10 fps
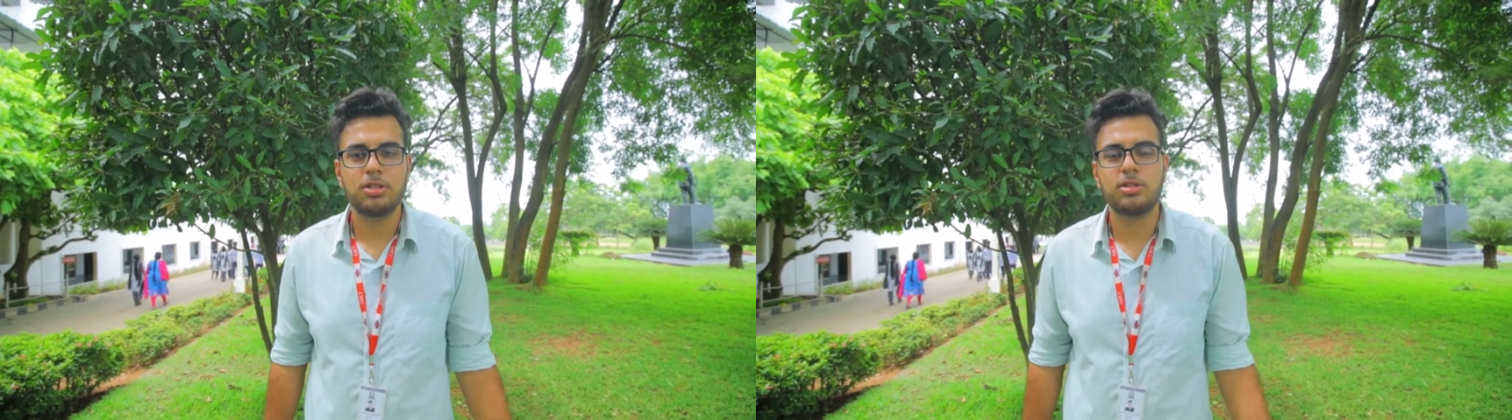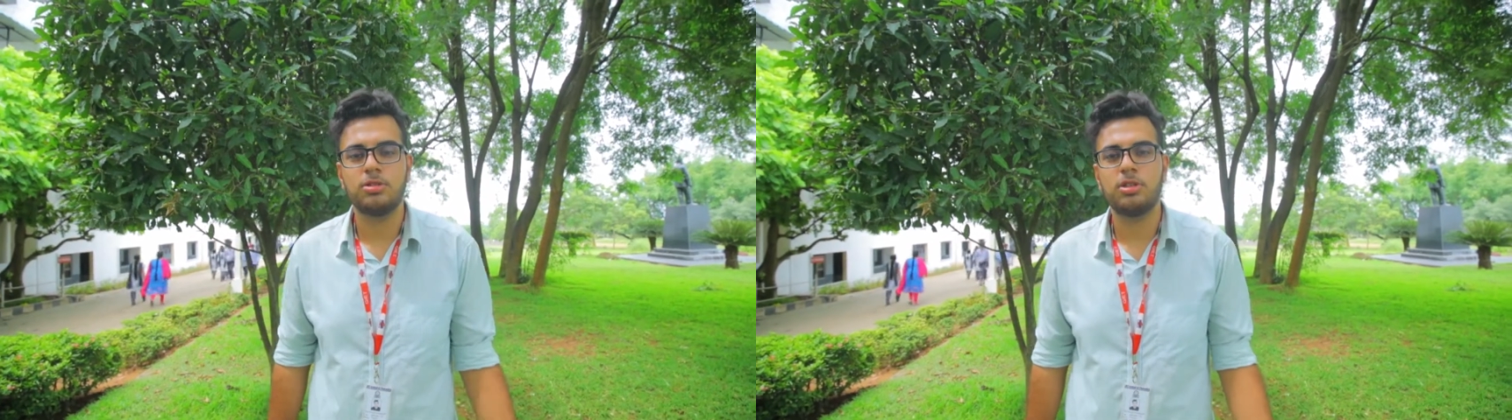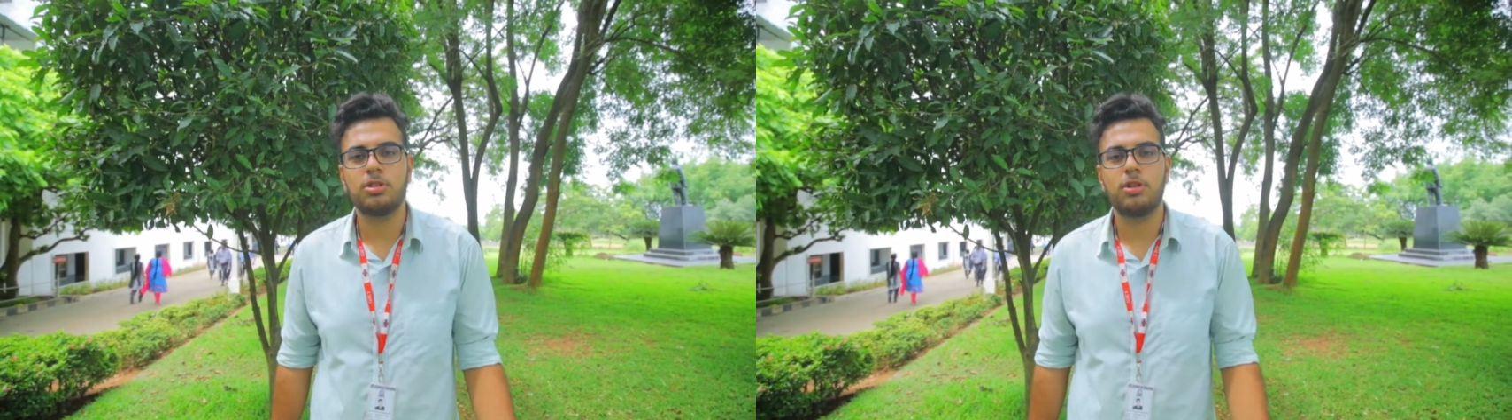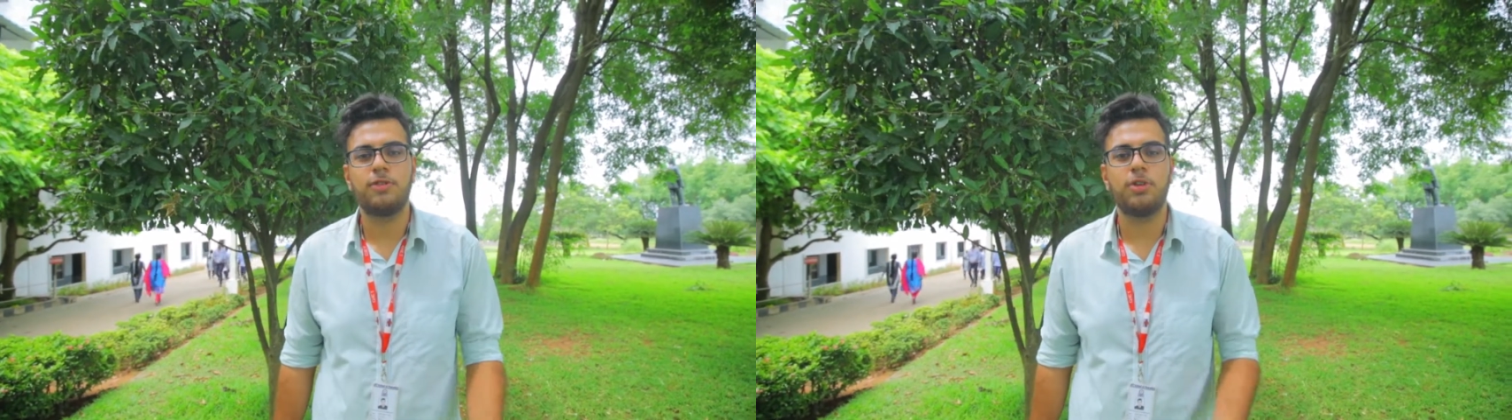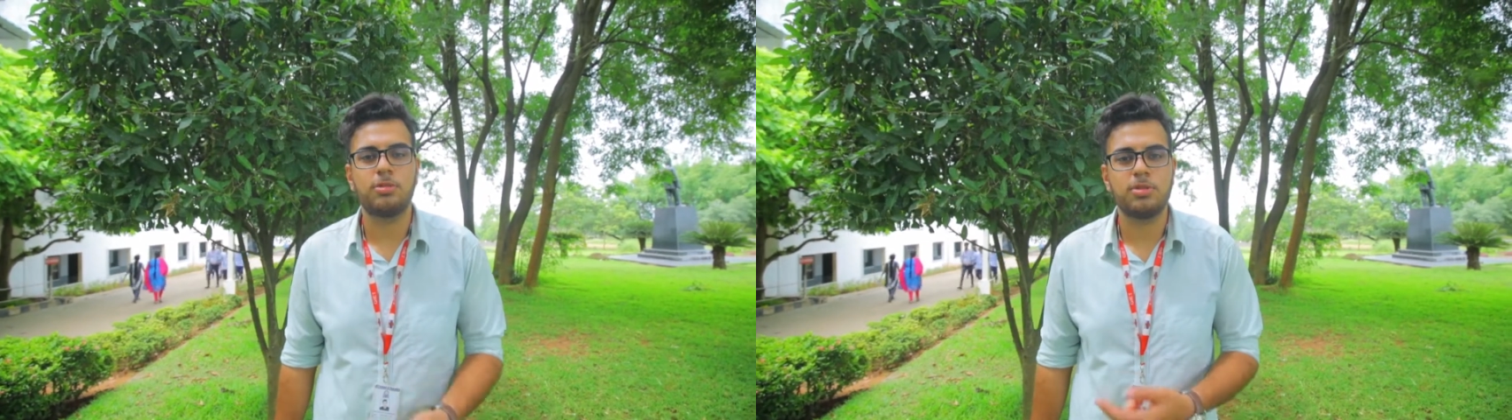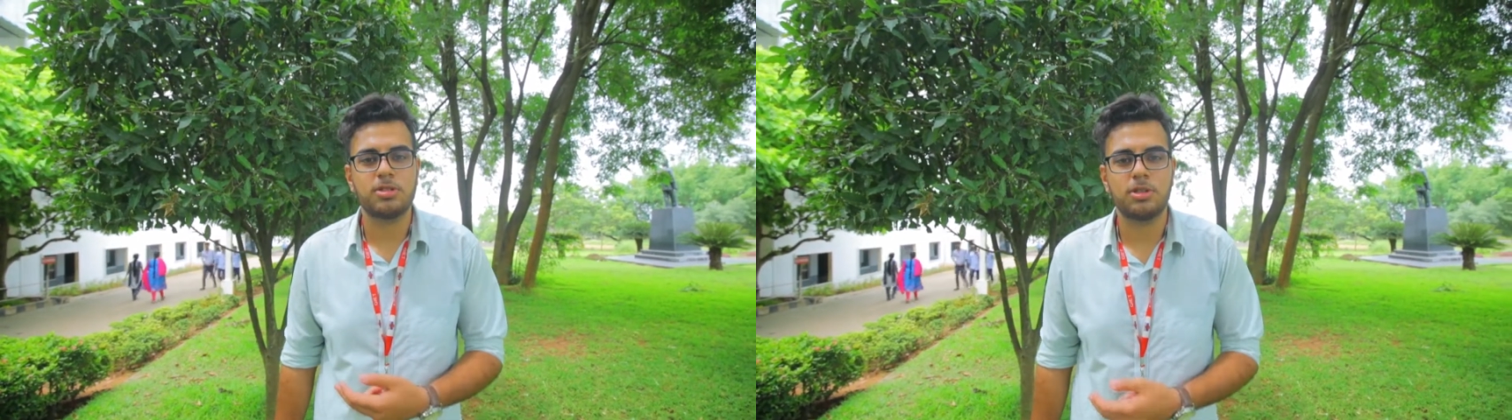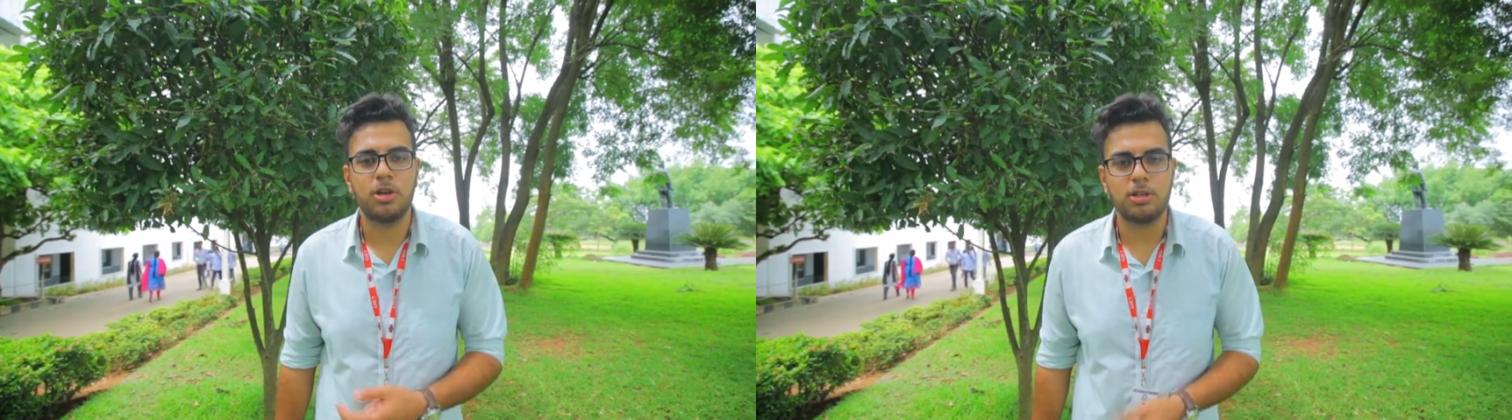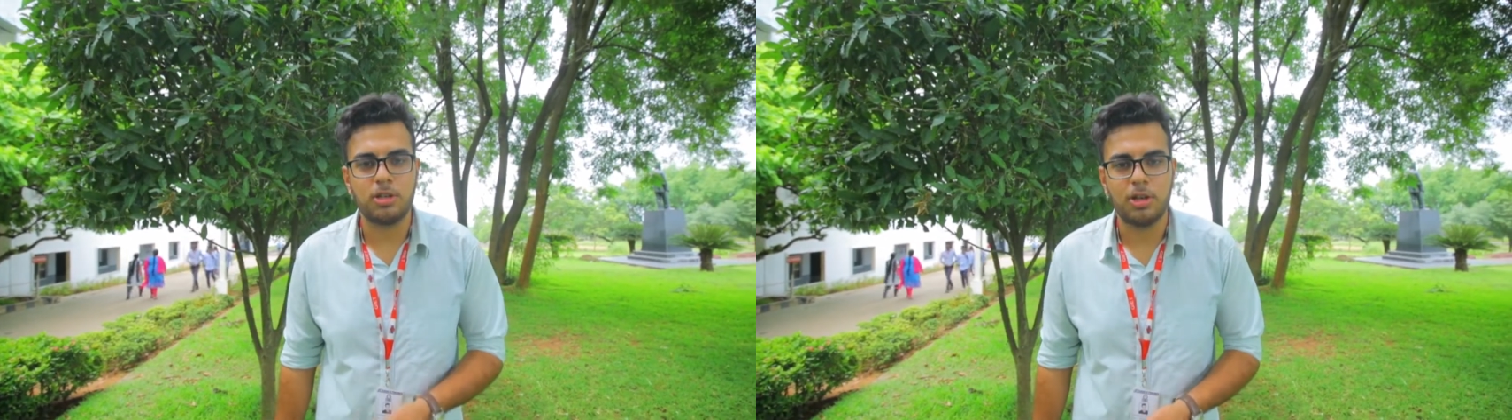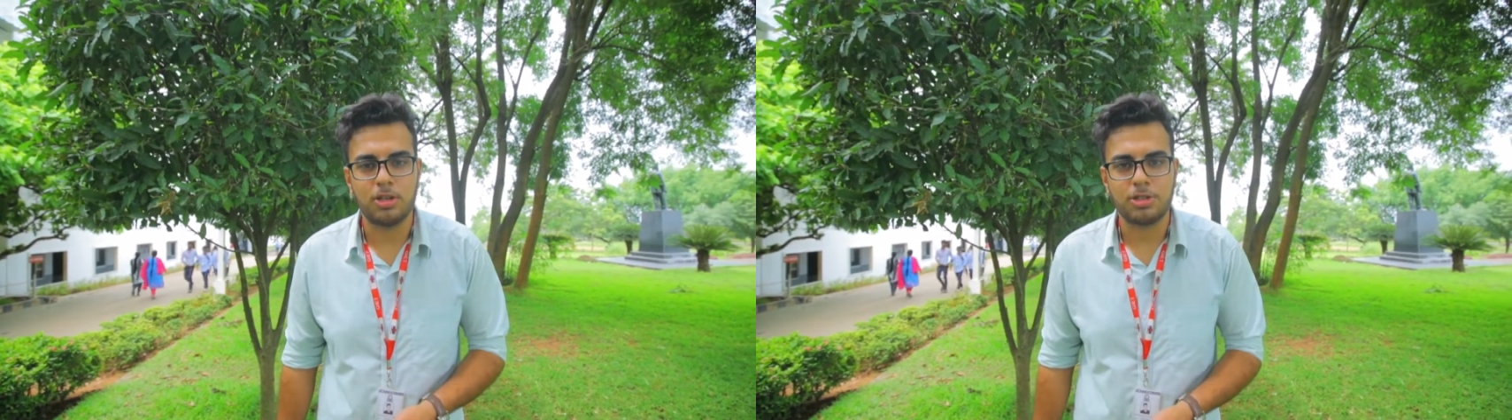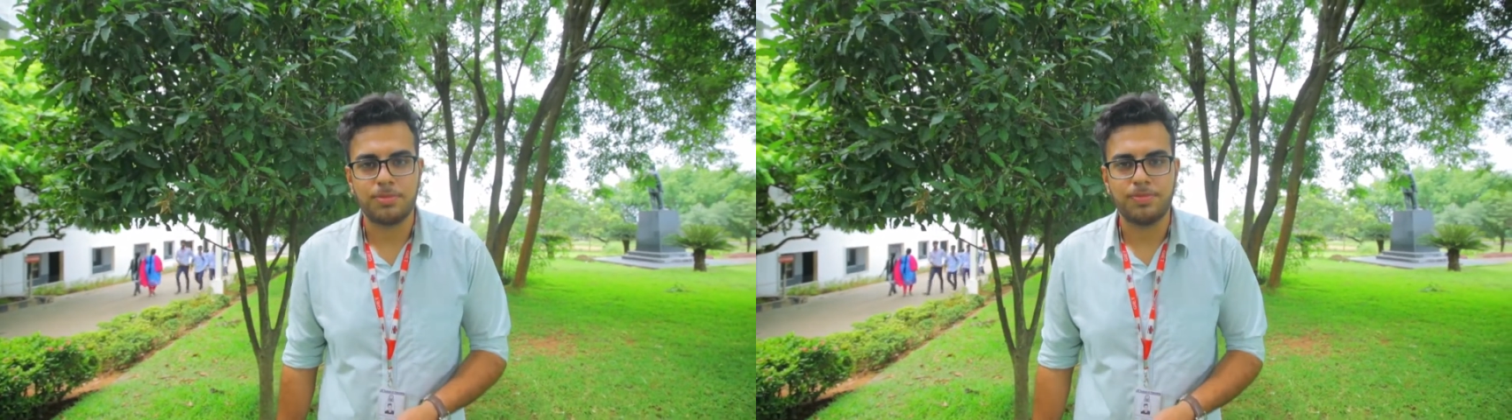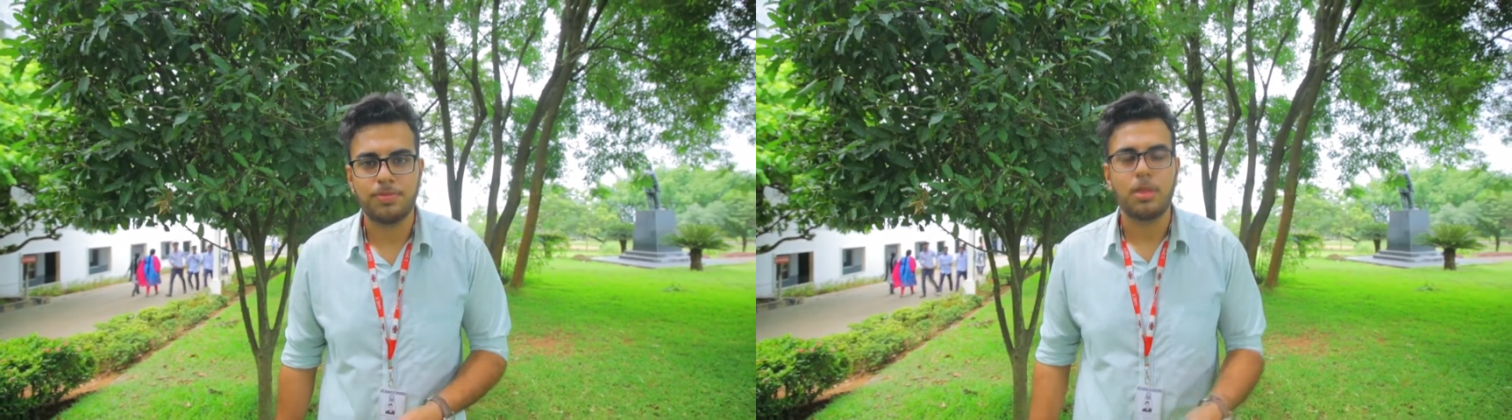student of Pharmacy GIET College.